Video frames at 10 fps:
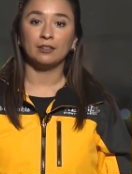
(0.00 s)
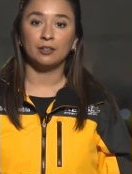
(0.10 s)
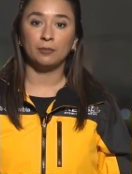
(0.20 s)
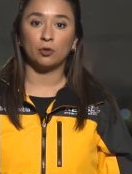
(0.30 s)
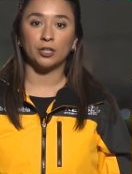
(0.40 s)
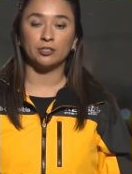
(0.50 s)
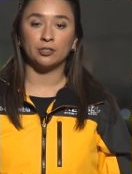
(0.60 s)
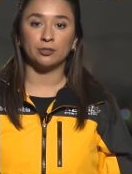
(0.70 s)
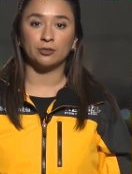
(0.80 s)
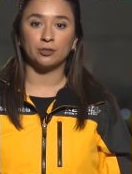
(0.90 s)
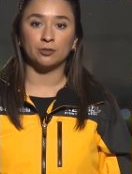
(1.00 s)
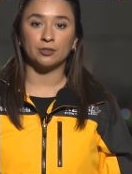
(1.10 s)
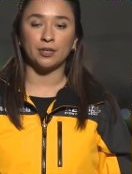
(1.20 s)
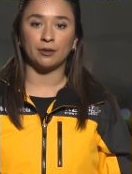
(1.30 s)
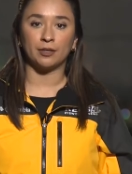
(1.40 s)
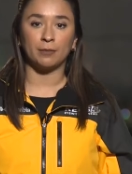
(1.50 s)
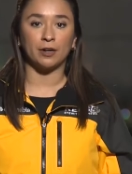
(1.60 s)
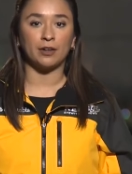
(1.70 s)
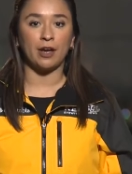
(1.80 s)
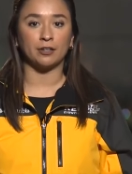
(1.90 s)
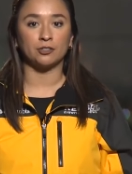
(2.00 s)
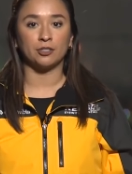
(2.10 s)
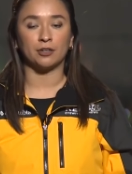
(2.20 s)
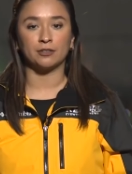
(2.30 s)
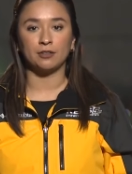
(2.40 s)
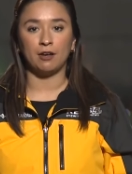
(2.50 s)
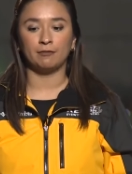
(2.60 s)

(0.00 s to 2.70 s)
And good morning to you too, Sarah. The Bexar County Sheriff's